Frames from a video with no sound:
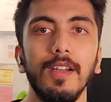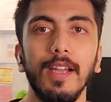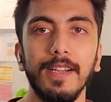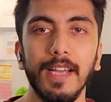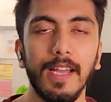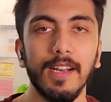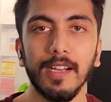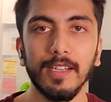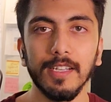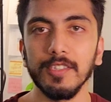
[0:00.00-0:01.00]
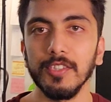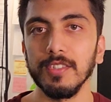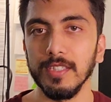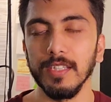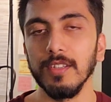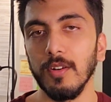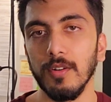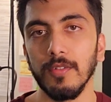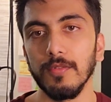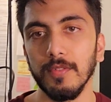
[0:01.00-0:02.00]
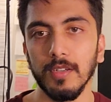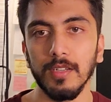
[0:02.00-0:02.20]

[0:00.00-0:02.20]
entire architecture scene of